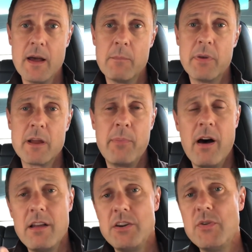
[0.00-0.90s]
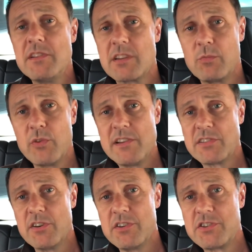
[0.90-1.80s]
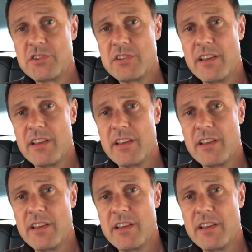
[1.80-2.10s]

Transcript: but upon doing some research,